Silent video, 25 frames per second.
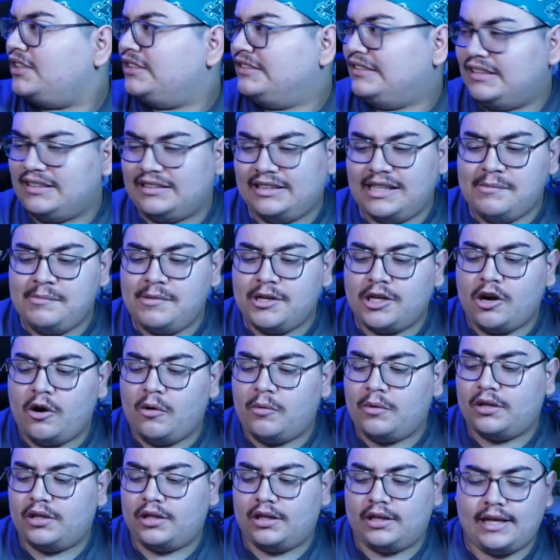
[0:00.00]
The demon
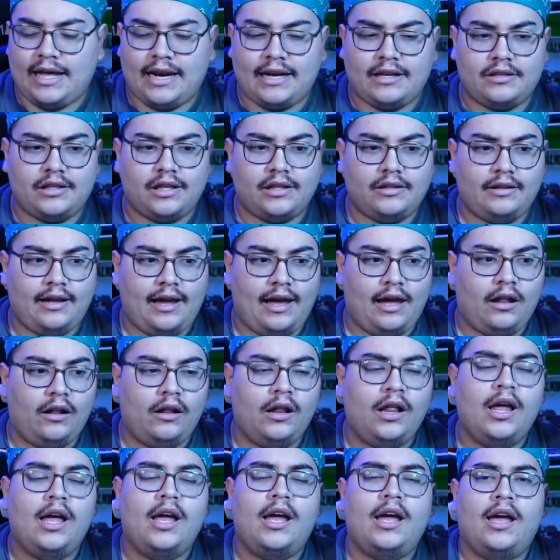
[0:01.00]
going getting sent to hell.